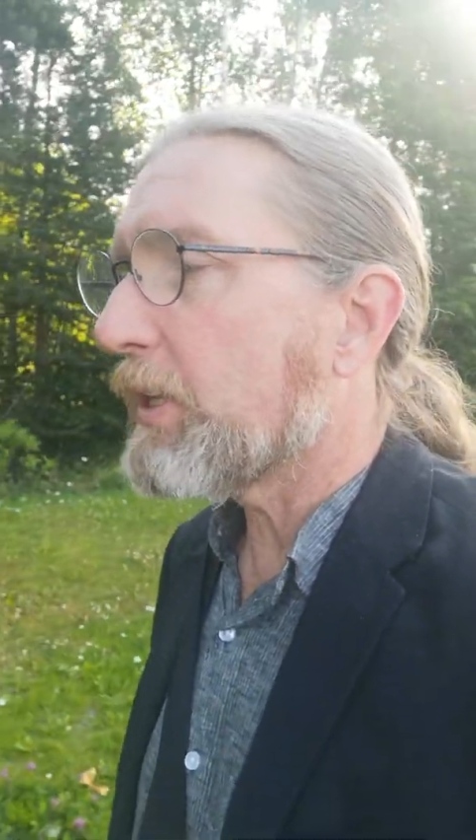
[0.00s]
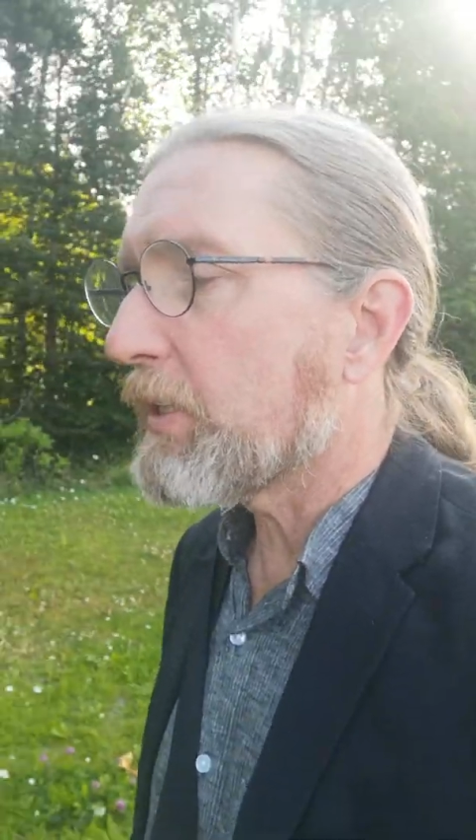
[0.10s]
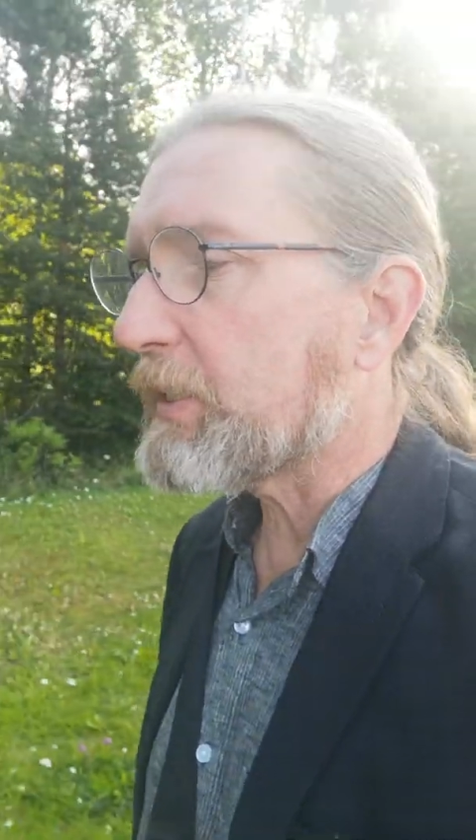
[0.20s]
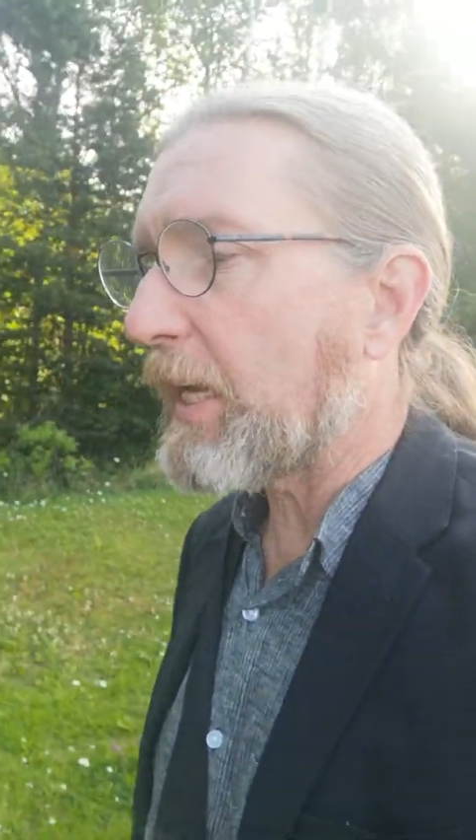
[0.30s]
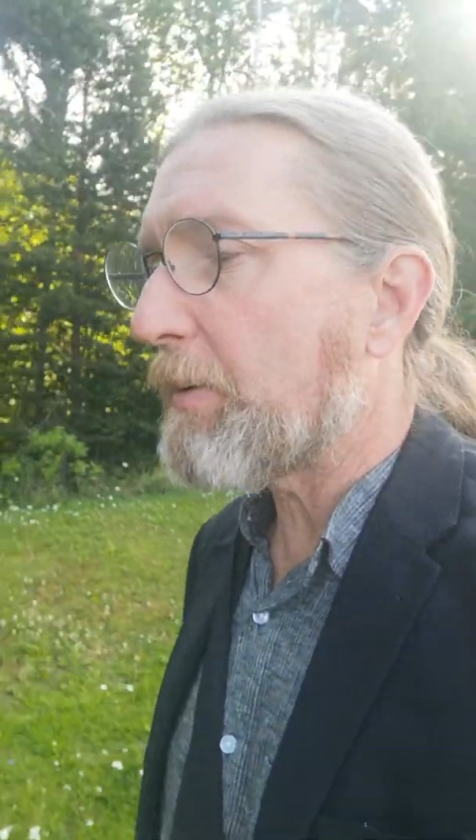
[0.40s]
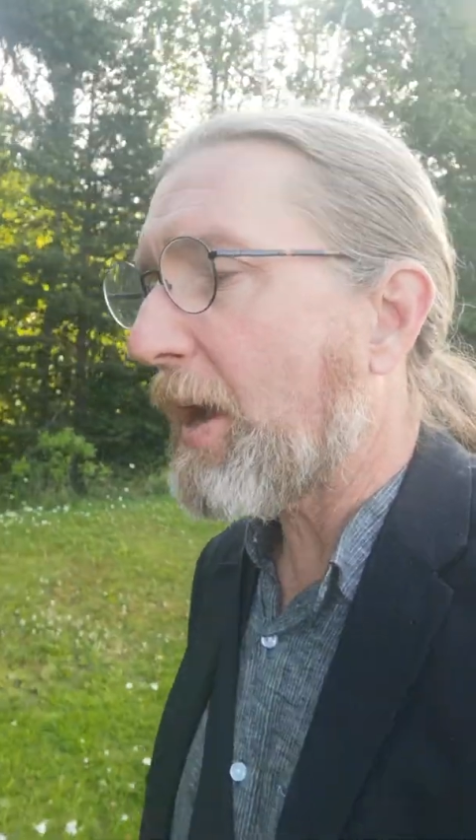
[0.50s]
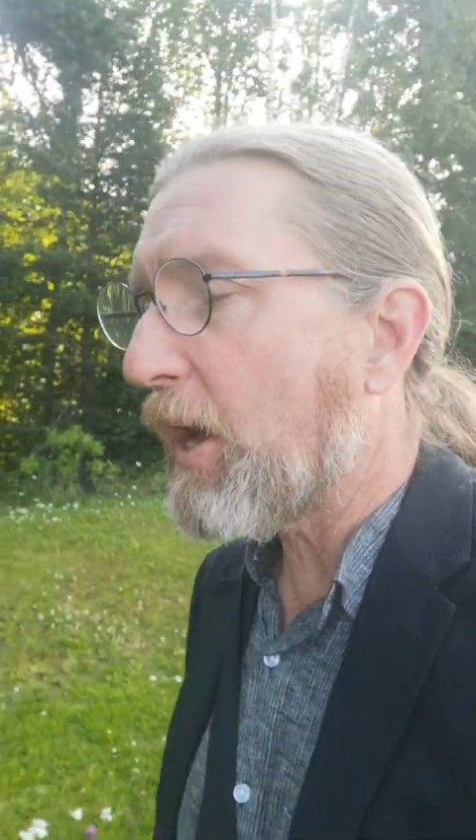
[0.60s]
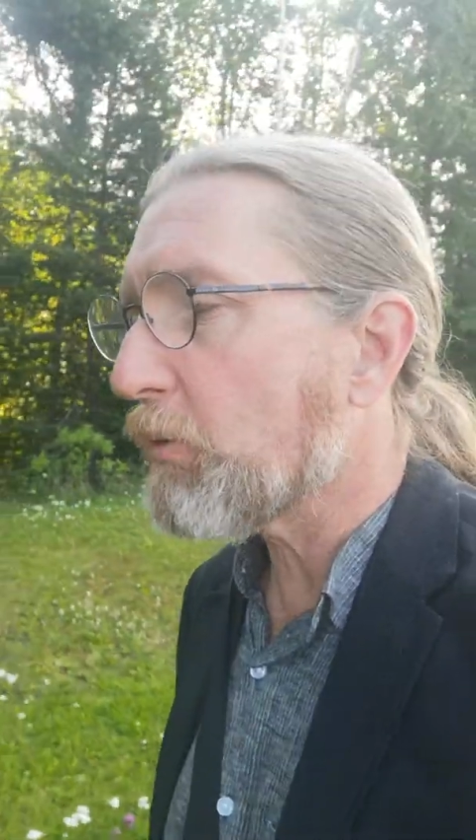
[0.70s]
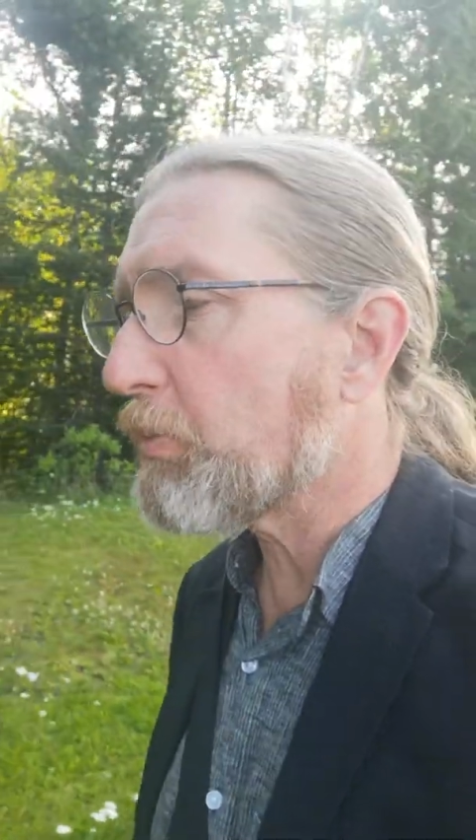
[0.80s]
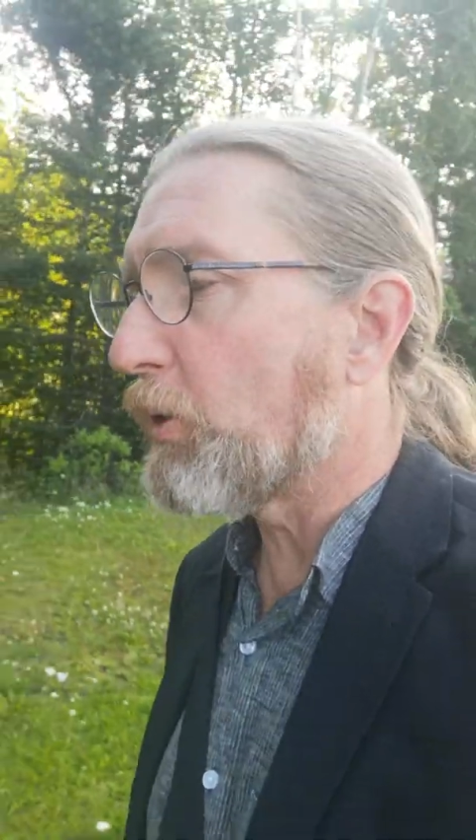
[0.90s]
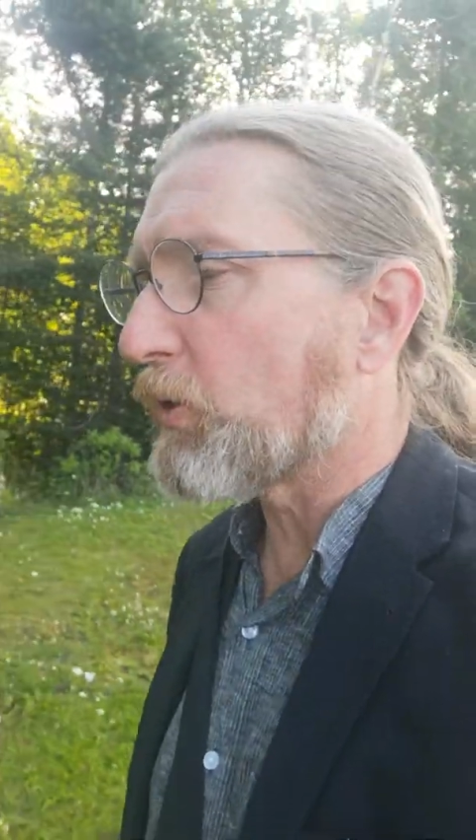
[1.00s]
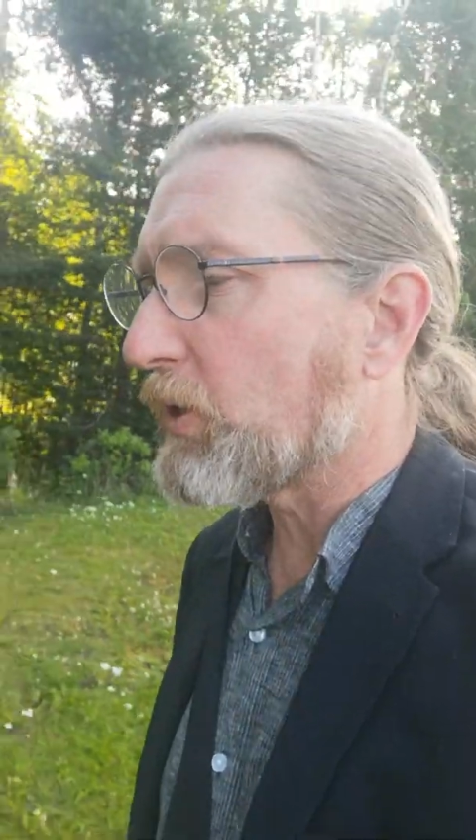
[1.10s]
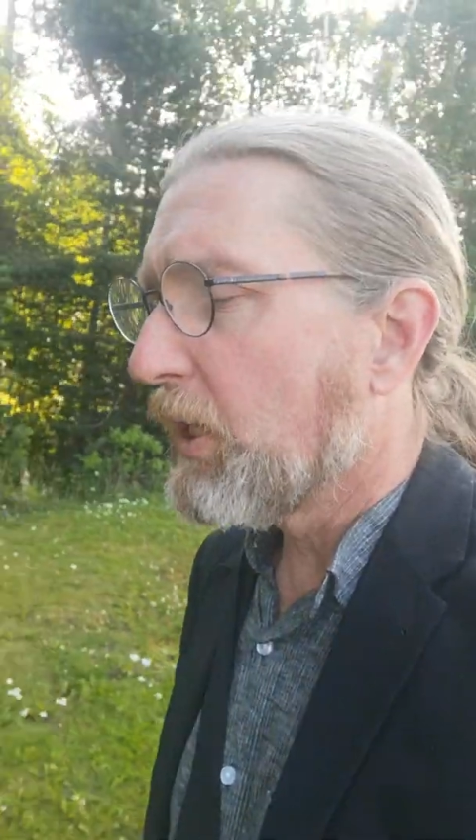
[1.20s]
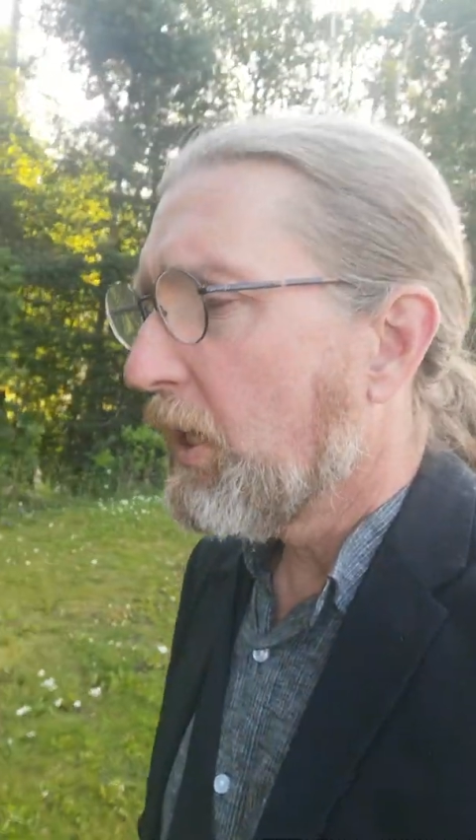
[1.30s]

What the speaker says: the same output.